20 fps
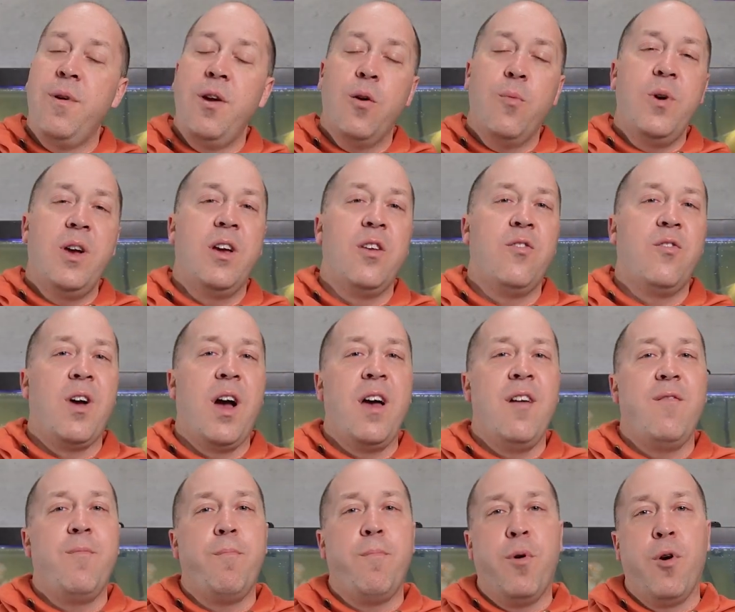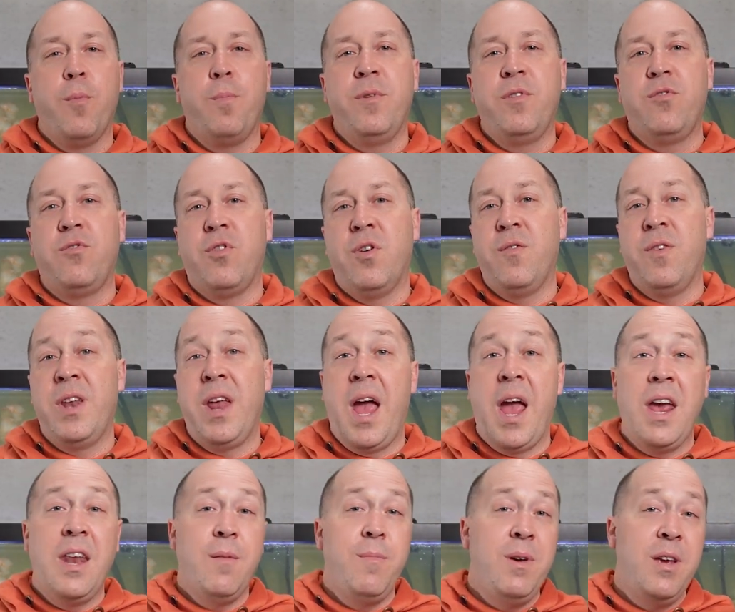here, we can drive purpose-driven
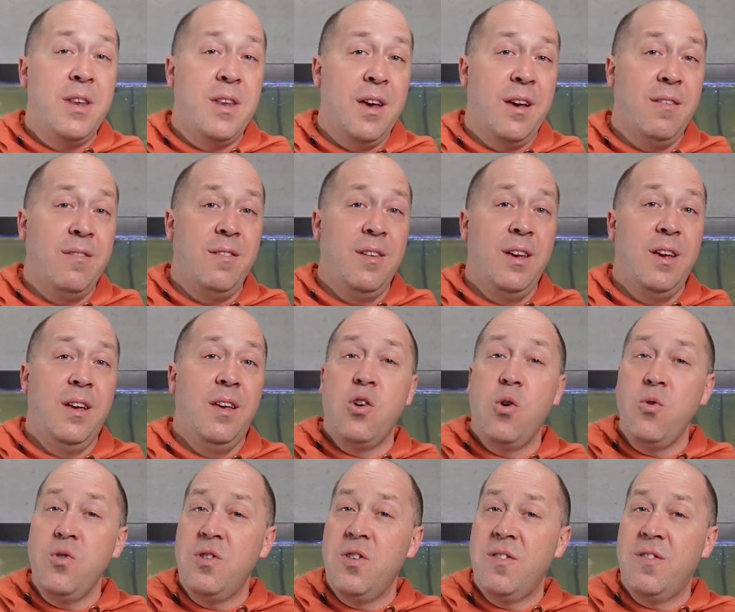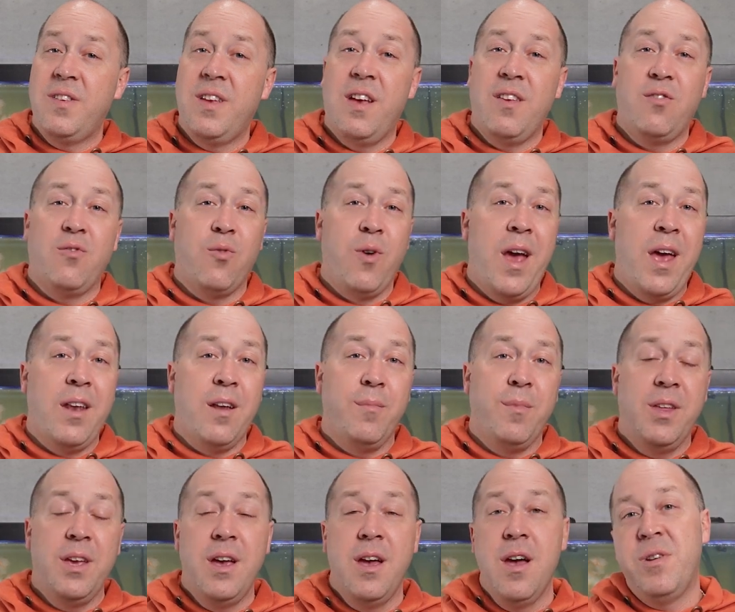A to B testing. Don't just test
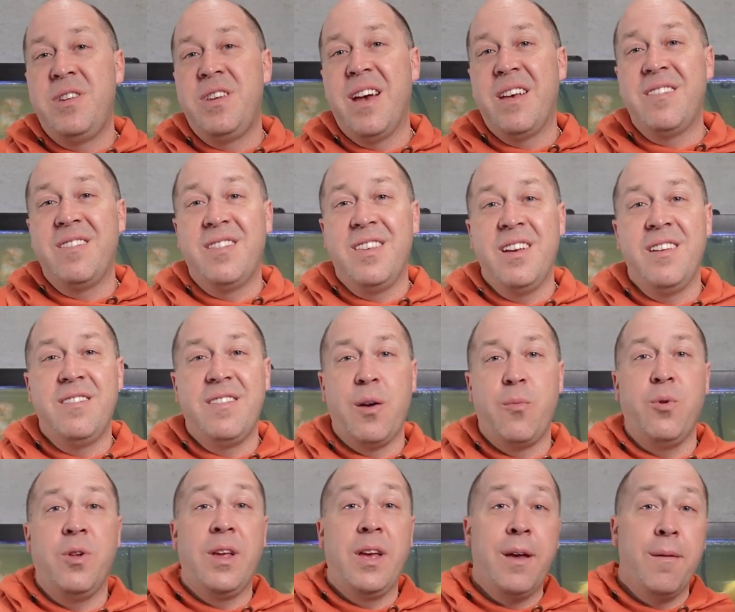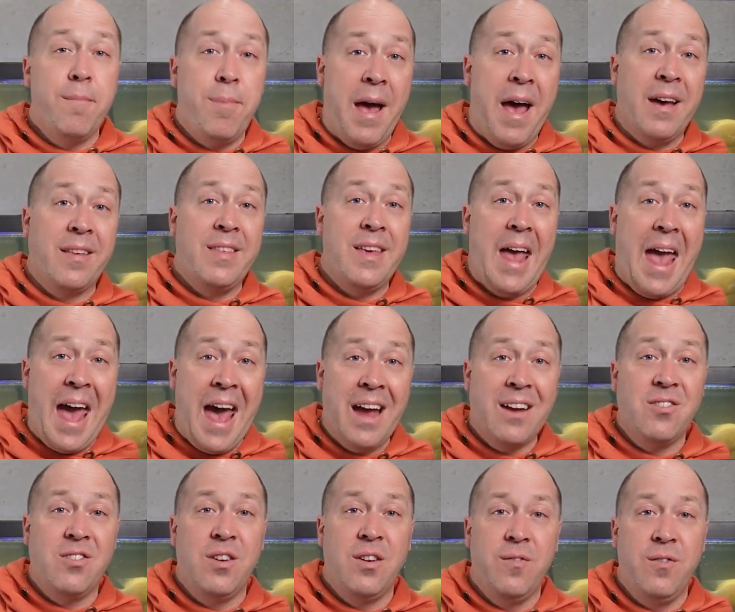randomly, but test things that will impact the
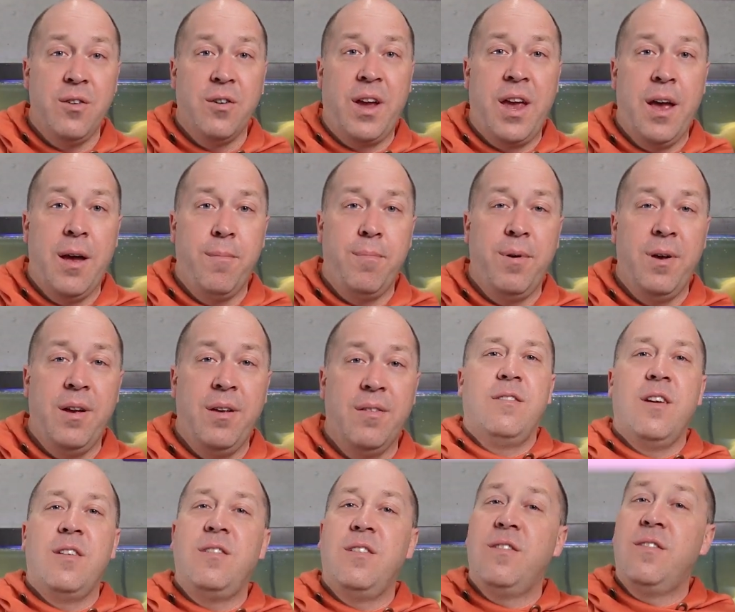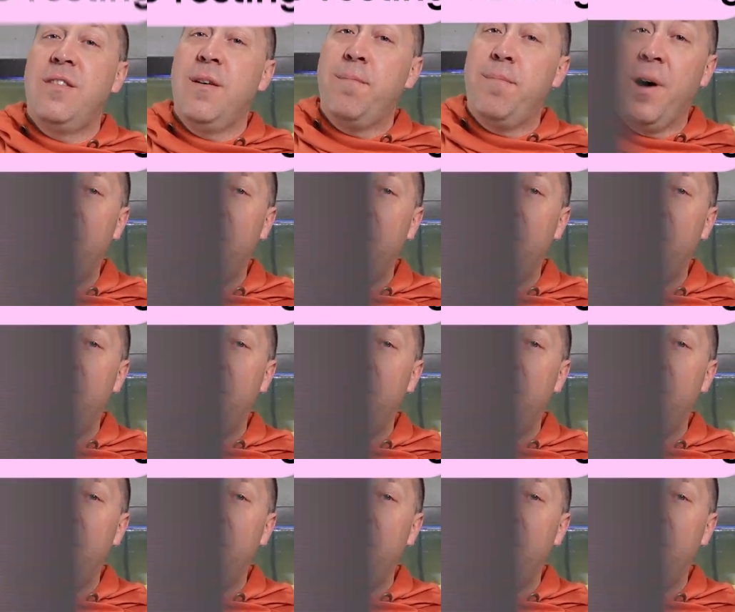action of your campaign, such as the